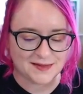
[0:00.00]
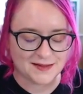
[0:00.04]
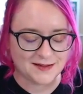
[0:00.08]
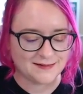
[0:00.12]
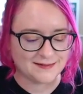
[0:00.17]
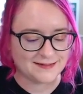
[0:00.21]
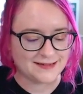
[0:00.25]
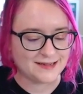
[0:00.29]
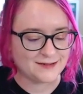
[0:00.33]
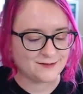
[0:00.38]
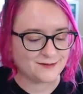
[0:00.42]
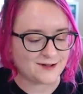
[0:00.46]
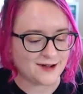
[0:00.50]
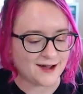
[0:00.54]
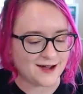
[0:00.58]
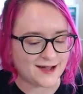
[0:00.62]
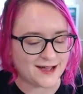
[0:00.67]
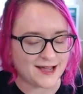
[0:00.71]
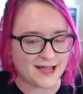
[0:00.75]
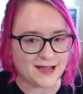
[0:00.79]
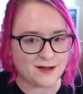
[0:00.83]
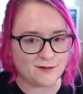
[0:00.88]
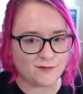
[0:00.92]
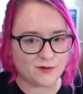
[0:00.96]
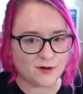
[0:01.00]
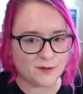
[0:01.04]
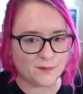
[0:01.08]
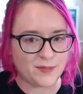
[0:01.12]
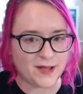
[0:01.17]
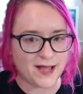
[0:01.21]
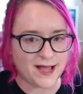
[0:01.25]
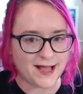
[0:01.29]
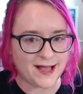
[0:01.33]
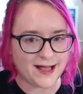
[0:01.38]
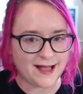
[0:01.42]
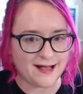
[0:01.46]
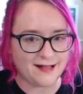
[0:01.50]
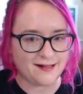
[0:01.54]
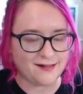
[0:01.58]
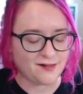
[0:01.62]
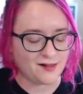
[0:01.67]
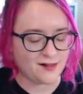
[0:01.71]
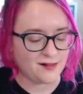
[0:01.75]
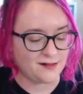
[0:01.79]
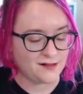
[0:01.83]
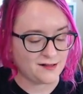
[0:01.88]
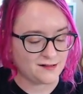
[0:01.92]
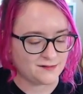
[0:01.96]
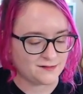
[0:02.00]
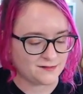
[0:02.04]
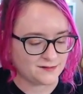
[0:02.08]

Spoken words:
We've got a Repel,